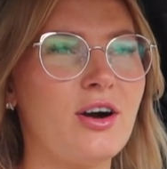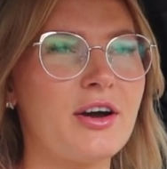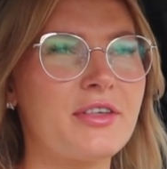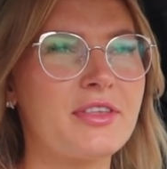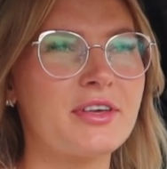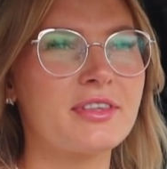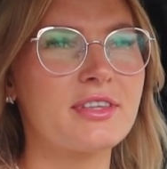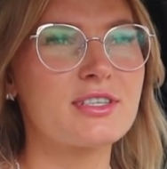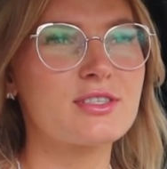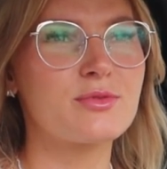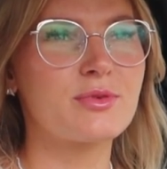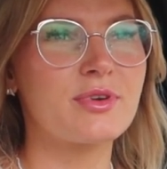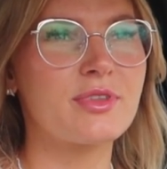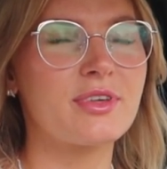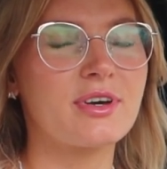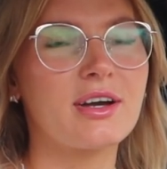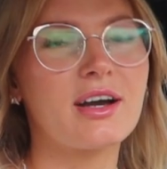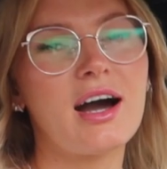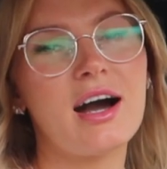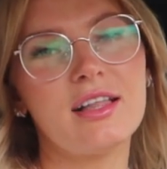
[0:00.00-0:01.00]
Oh, I think that's where
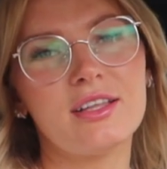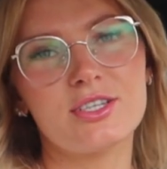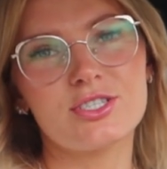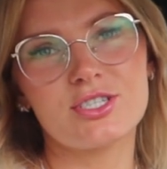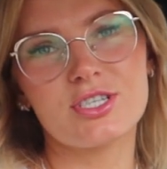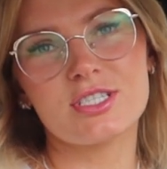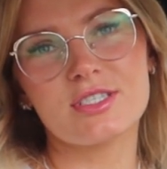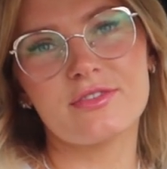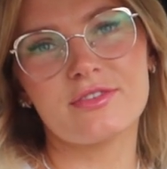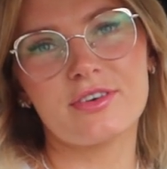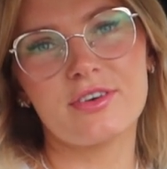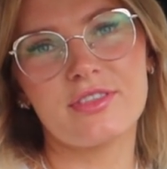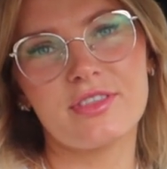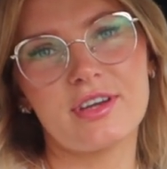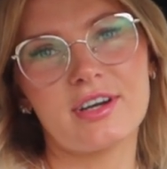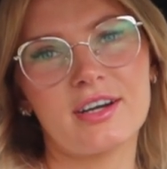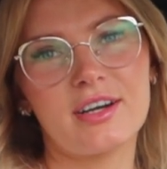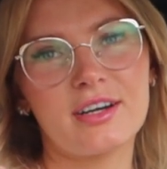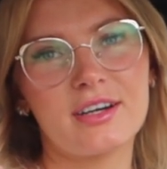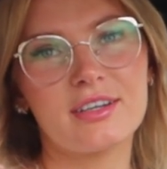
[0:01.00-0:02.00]
the college is for
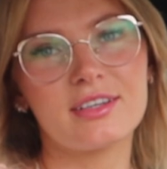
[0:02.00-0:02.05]
their